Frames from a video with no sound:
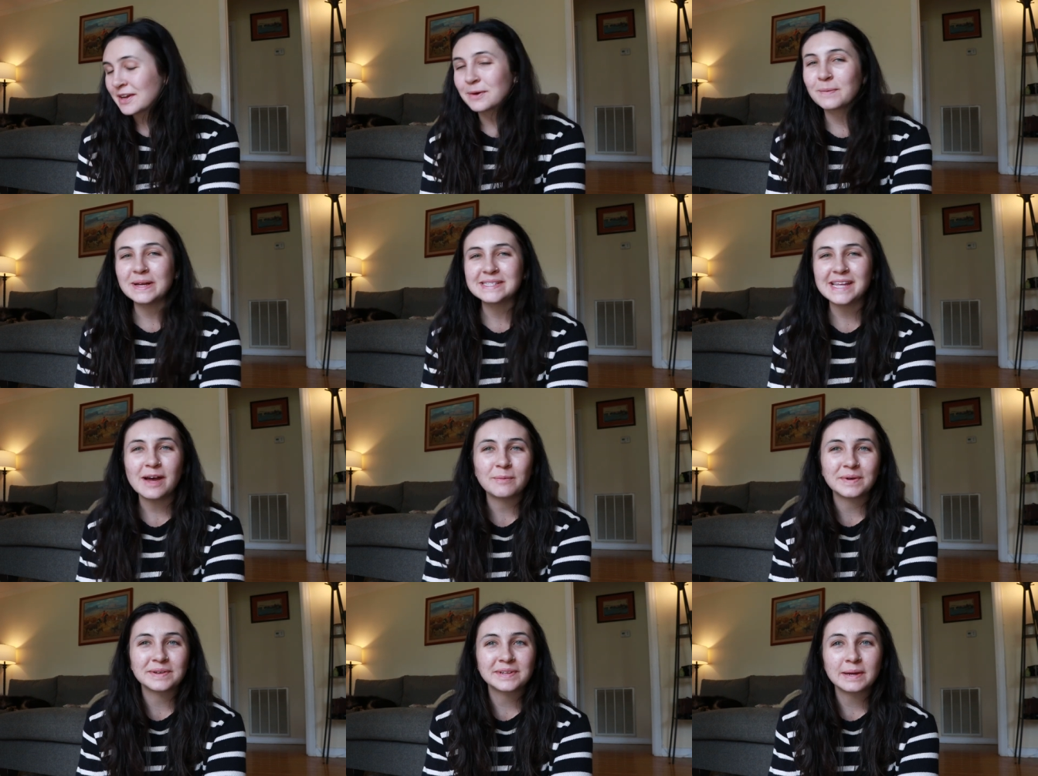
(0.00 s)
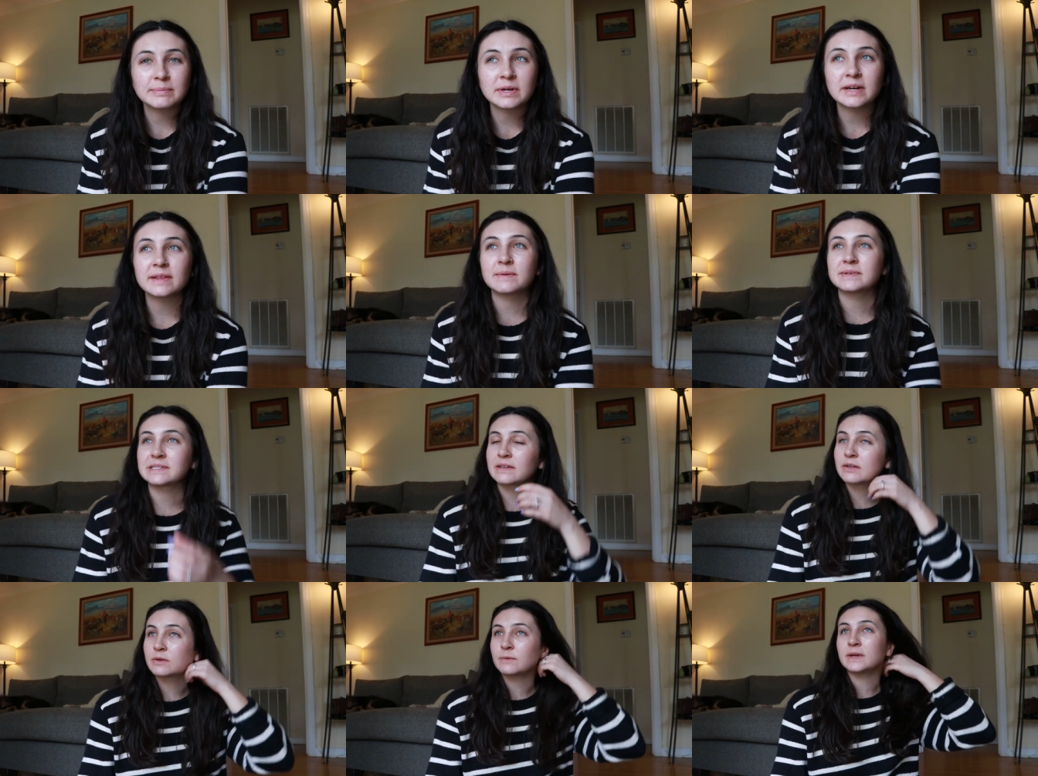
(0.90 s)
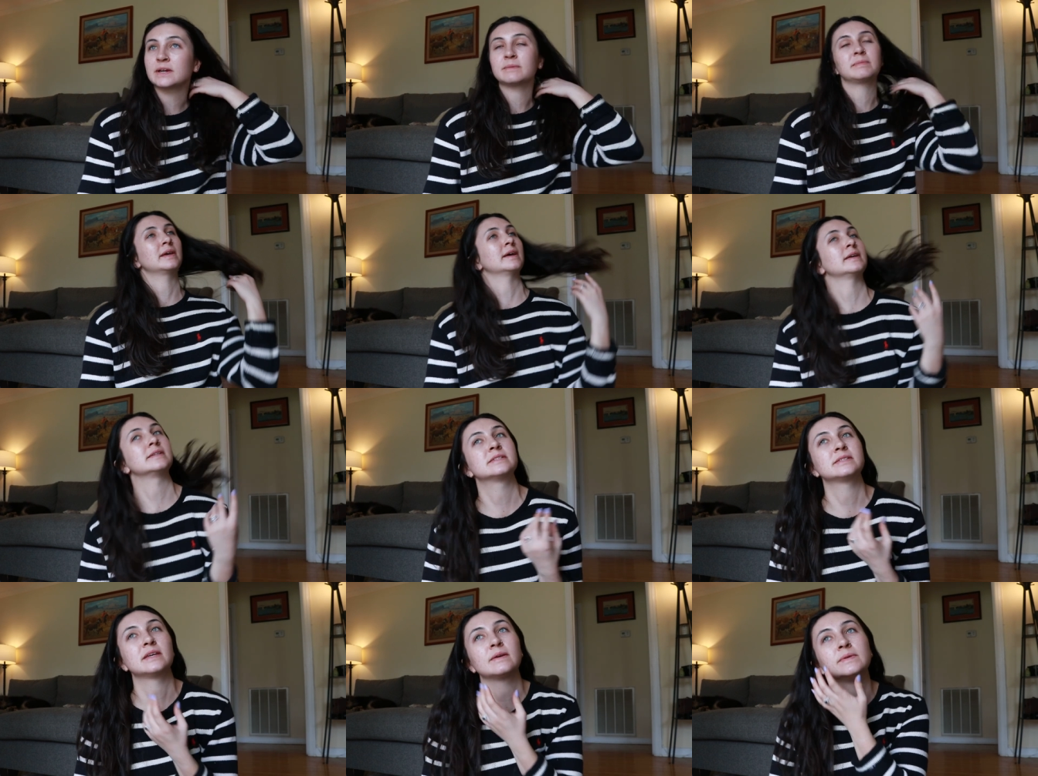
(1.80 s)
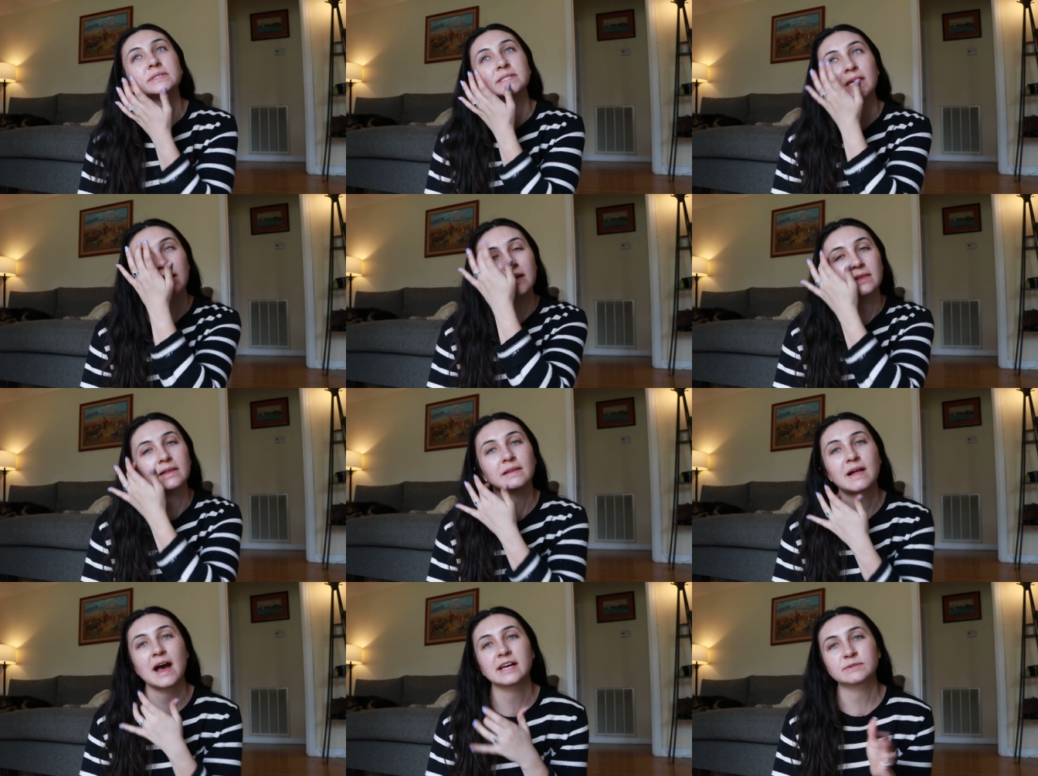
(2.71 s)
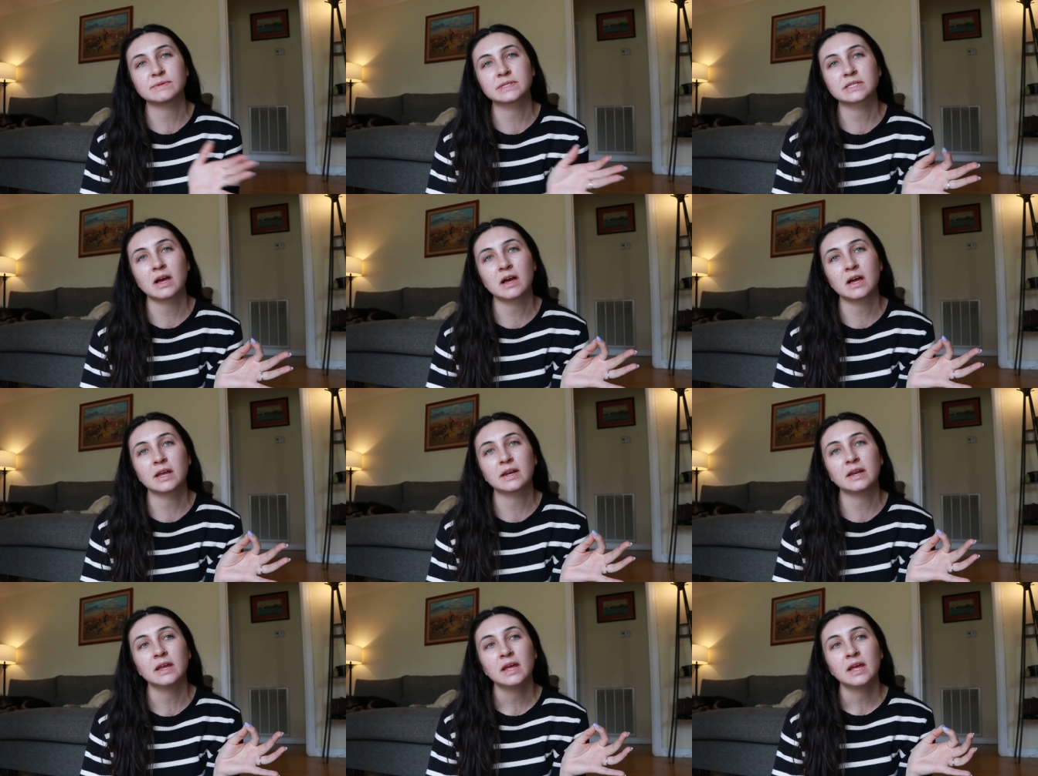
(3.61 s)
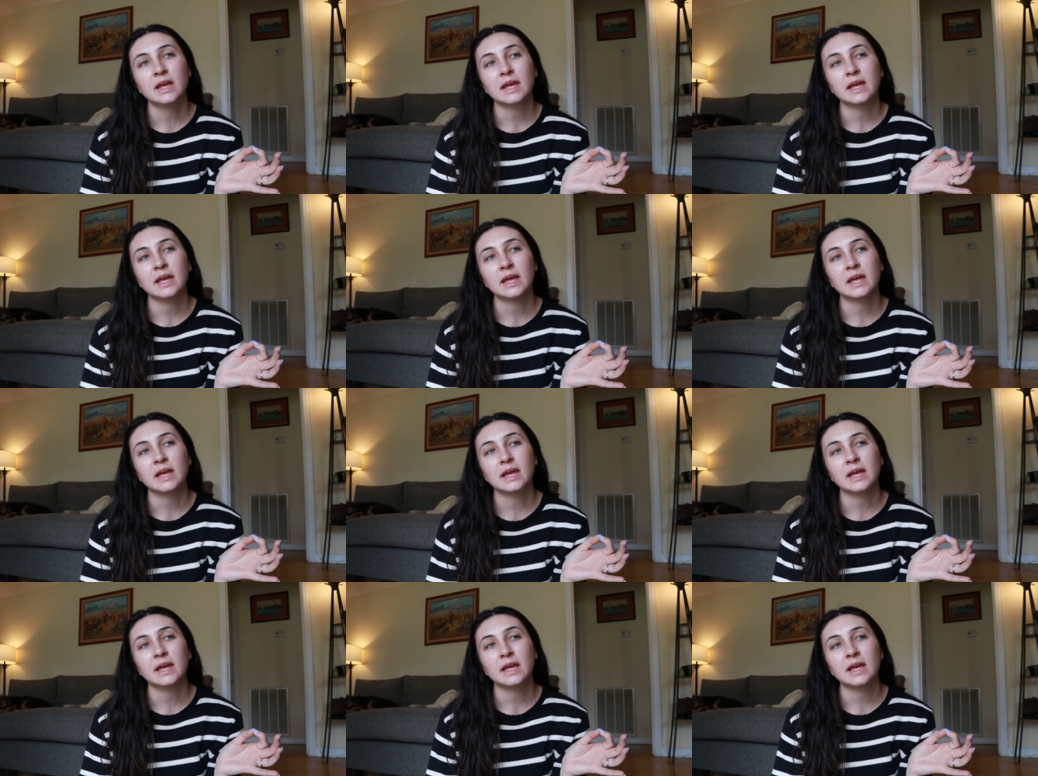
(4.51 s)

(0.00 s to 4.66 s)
There was that one library that was a little weird because it was like the glass was gone